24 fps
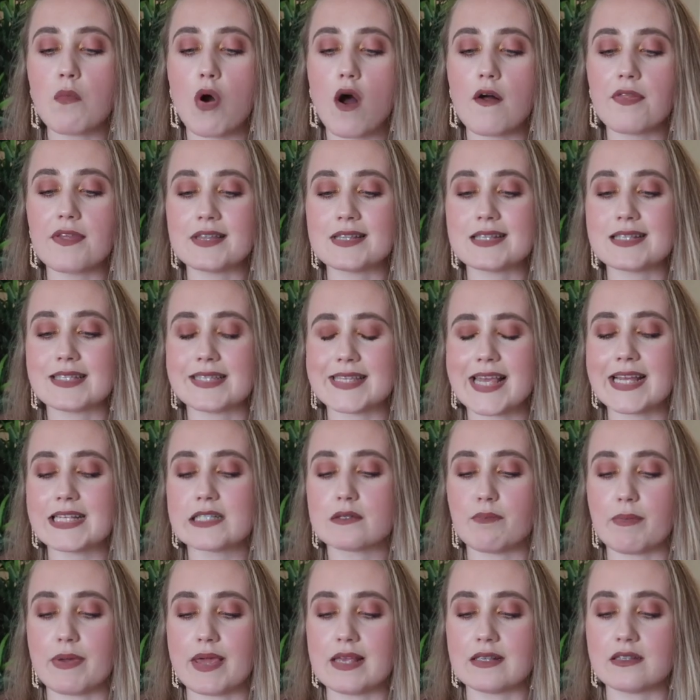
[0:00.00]
more than
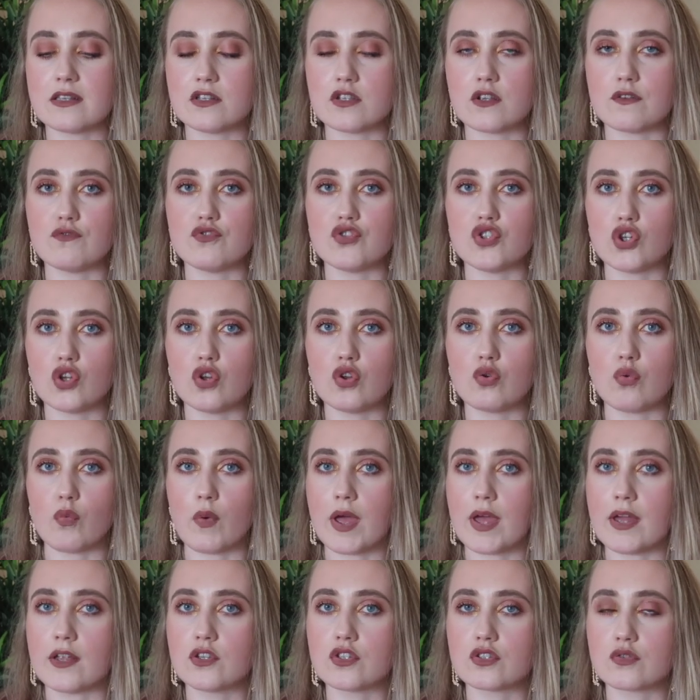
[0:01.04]
6 pieces of
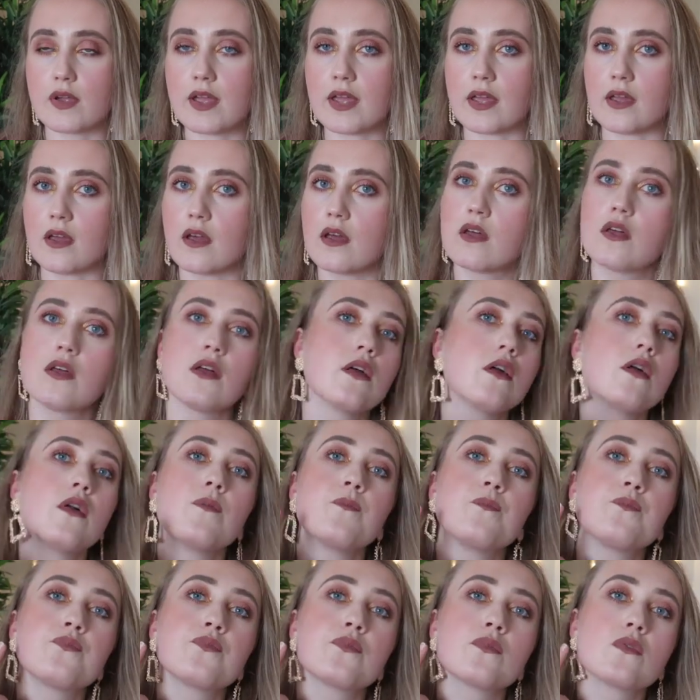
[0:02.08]
jewellery, drink.
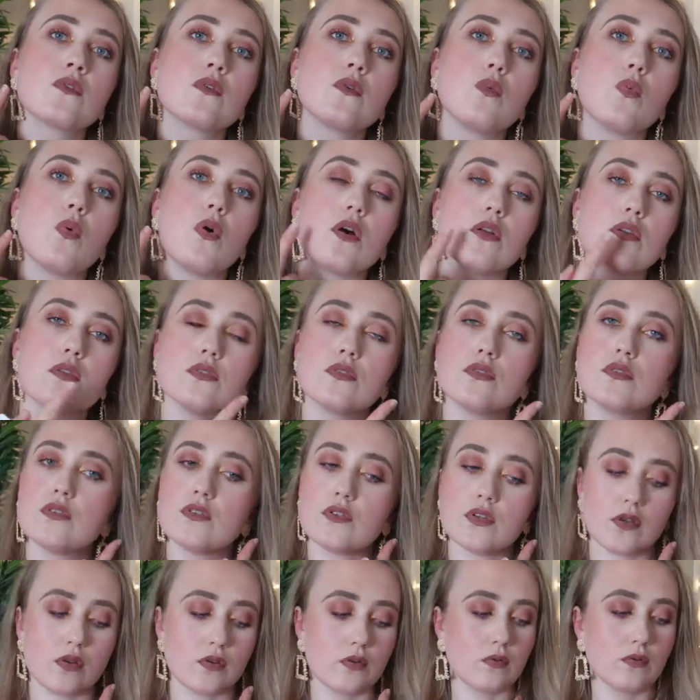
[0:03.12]
1,
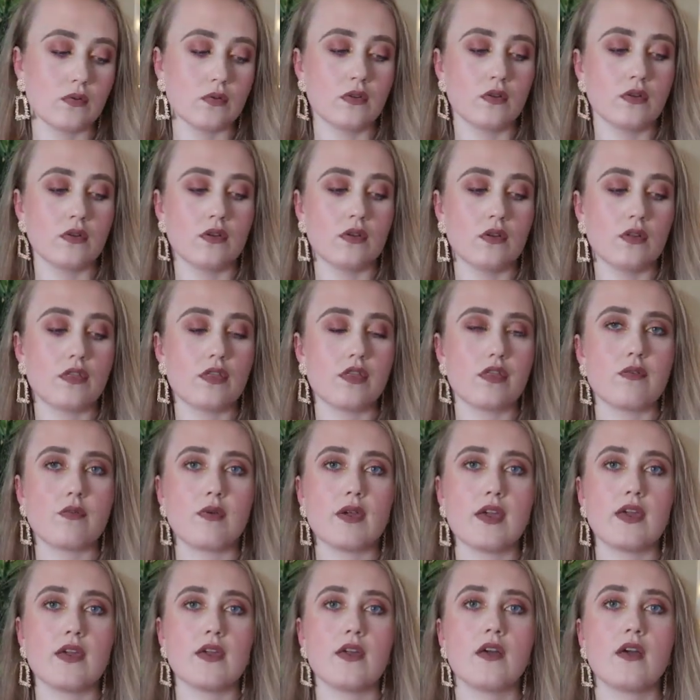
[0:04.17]
2,
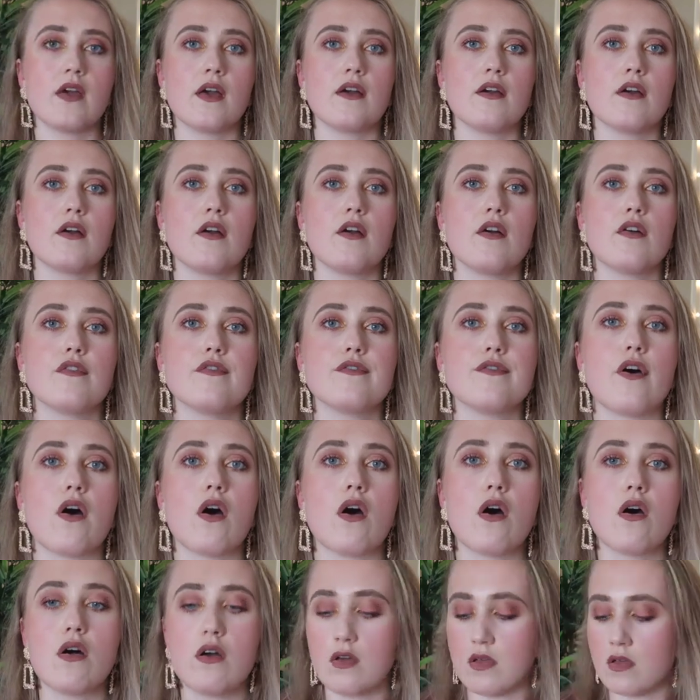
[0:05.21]
3,
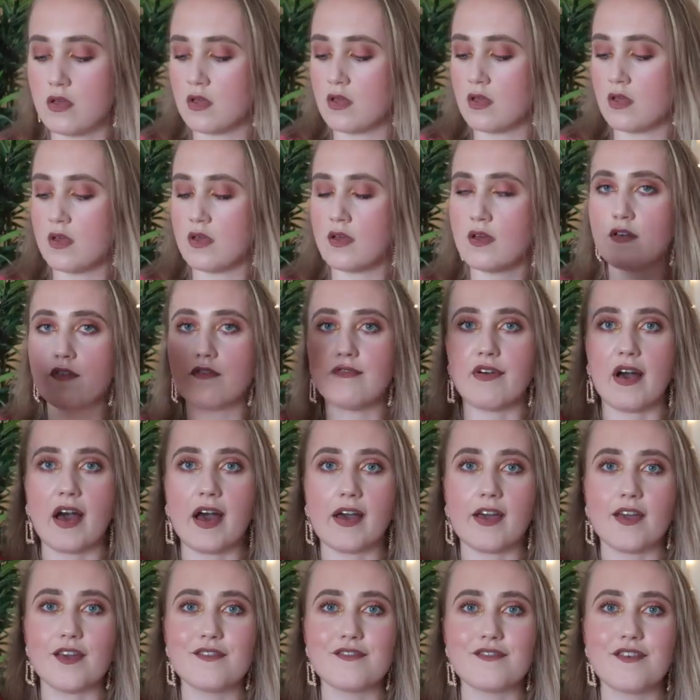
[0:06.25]
4,
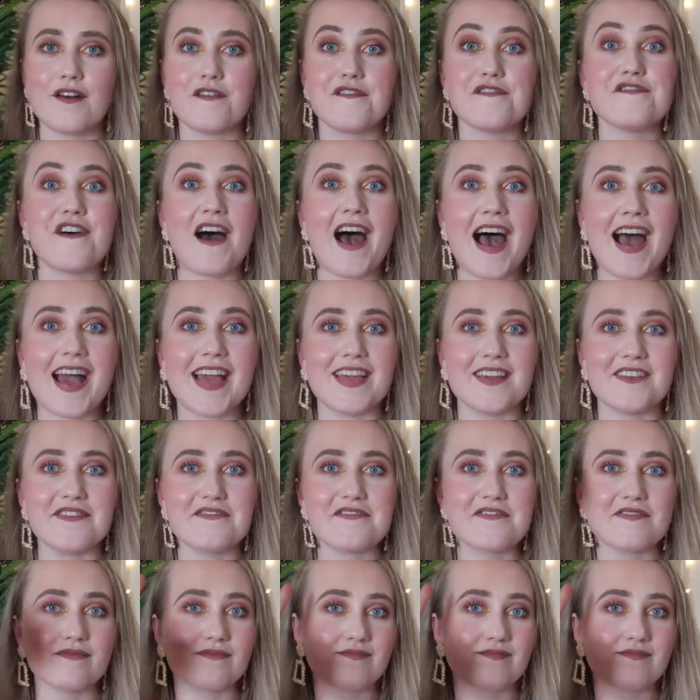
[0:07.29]
5. 5.